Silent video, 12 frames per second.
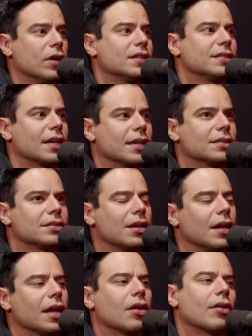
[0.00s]
where it's
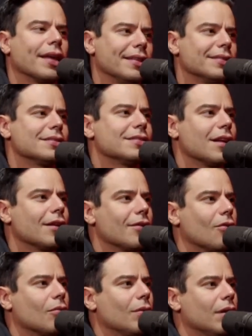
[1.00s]
not okay, this is not
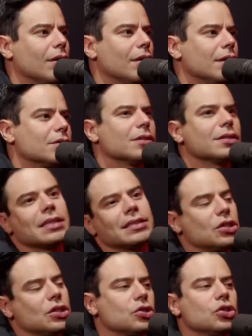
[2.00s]
normal. Sometimes
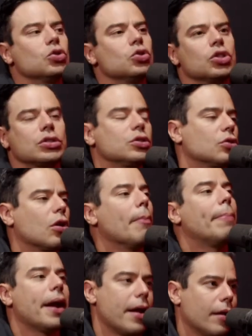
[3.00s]
I just do to
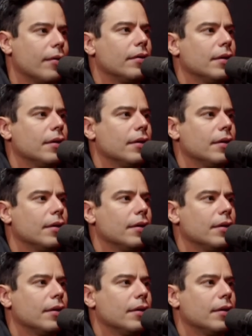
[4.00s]
compare